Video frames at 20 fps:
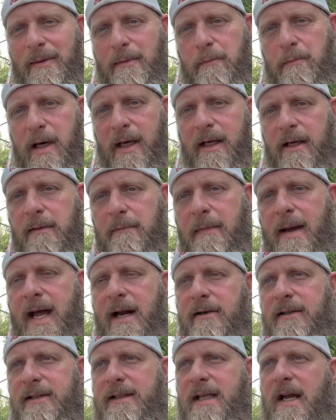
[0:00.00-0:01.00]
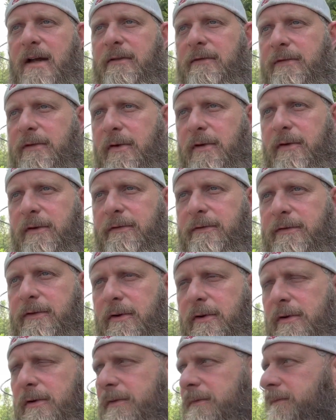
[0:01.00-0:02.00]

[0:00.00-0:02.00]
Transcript: bringing them batteries down further and further.